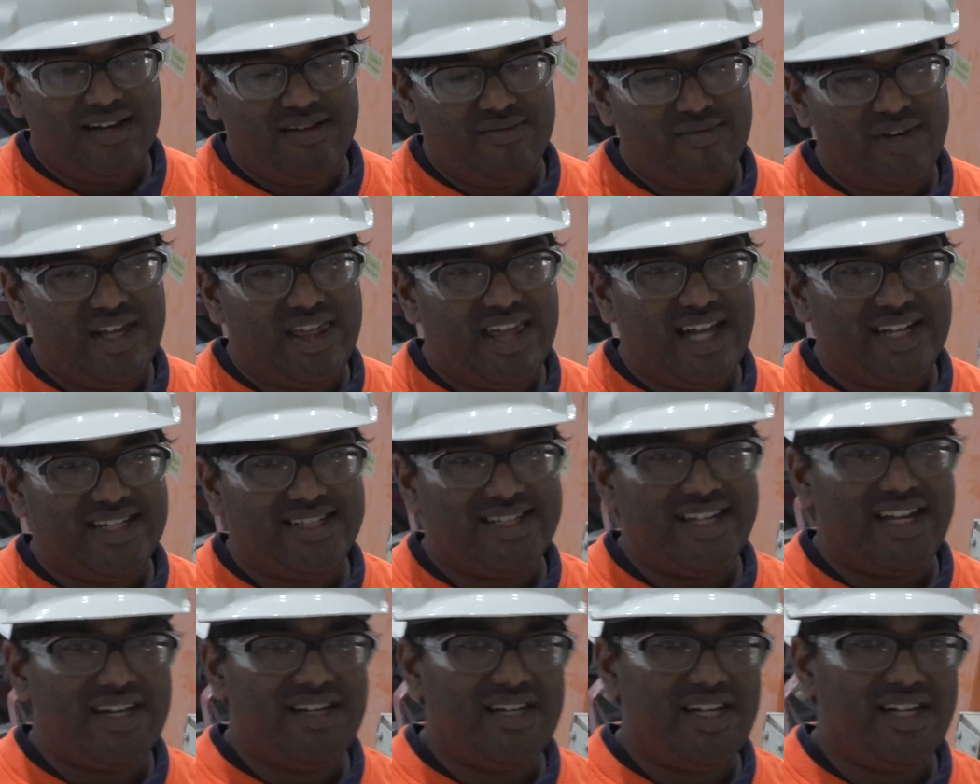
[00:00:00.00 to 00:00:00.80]
We then
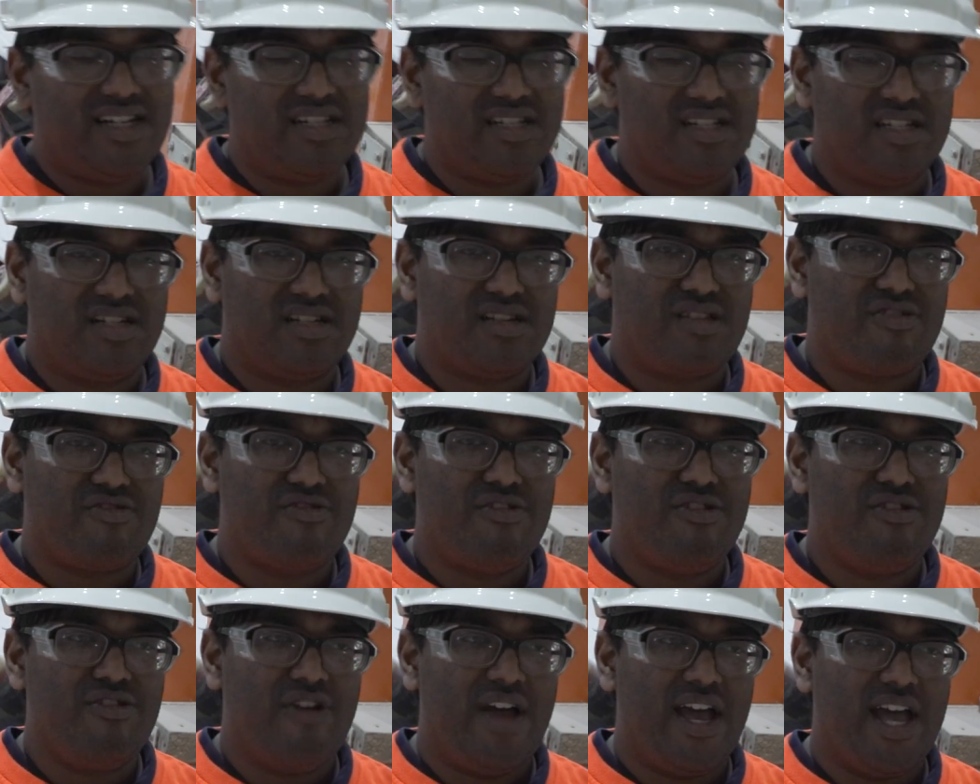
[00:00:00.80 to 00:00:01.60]
send it
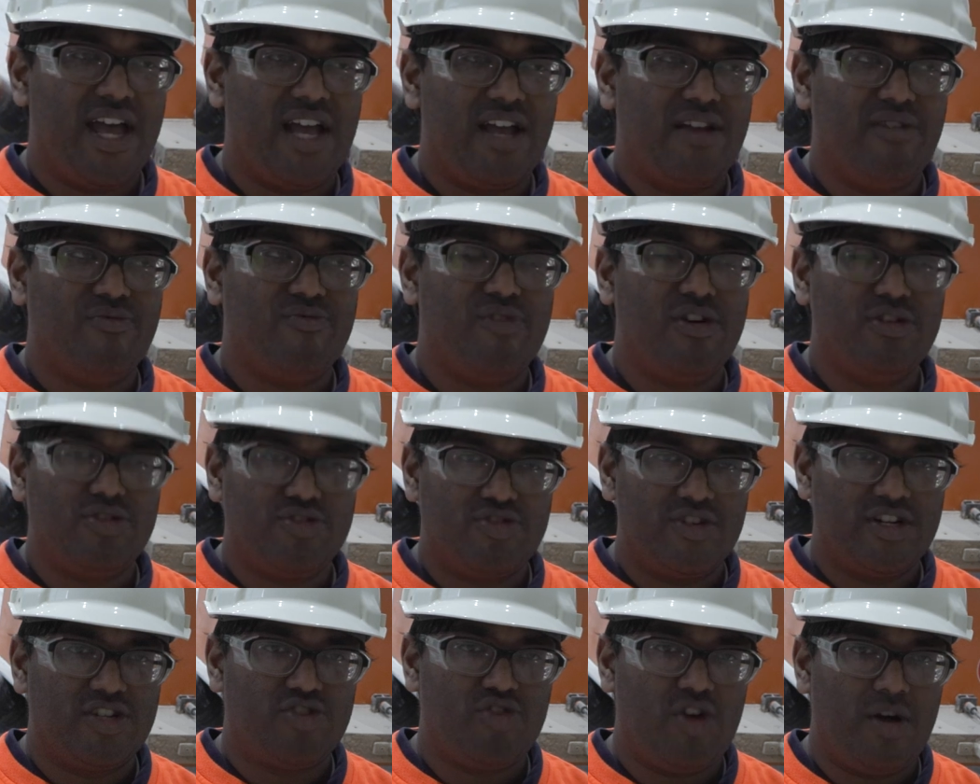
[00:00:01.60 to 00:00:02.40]
through a
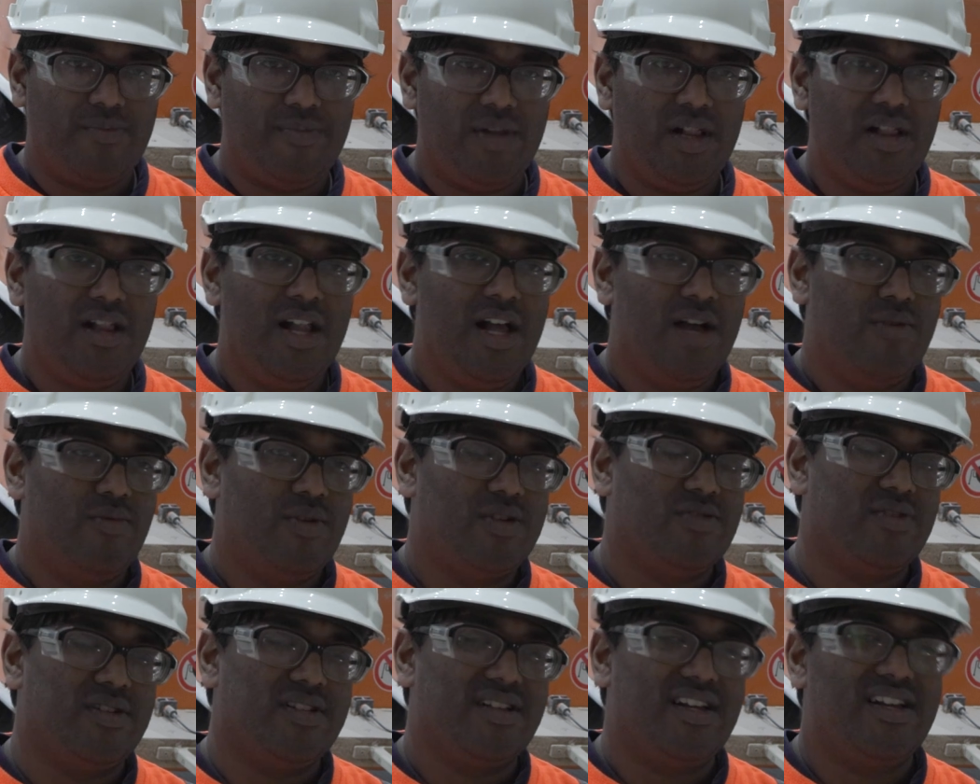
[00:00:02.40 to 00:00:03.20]
rotary trommel,
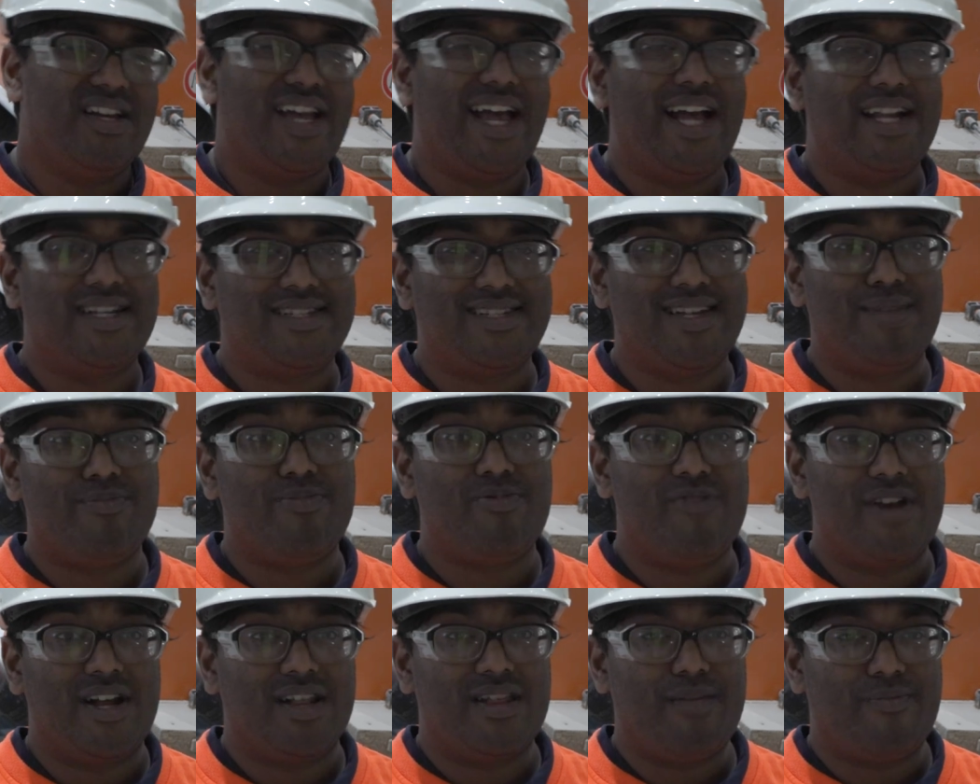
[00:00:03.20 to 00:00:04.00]
which will again
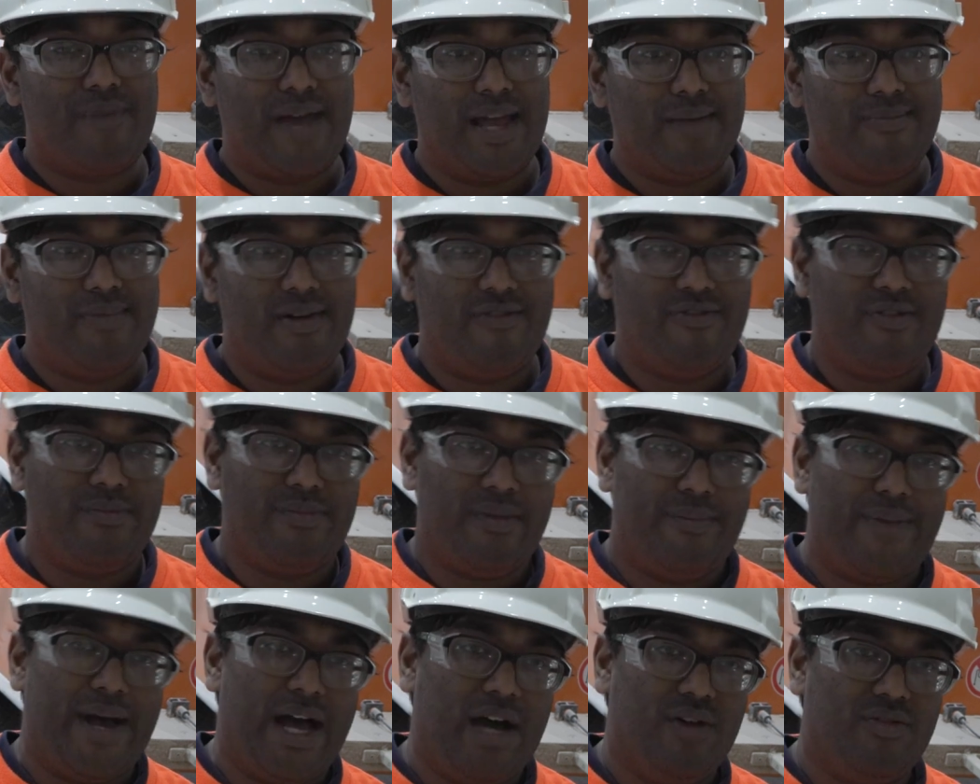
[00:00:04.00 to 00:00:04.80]
separate the paper from
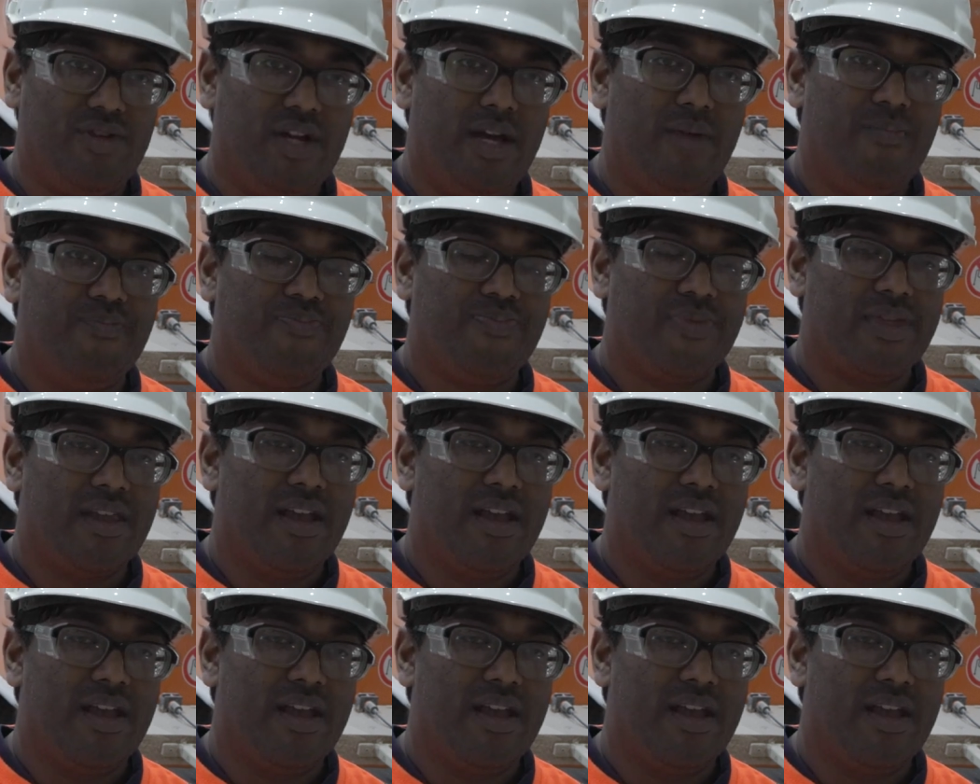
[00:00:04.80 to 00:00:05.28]
the powder.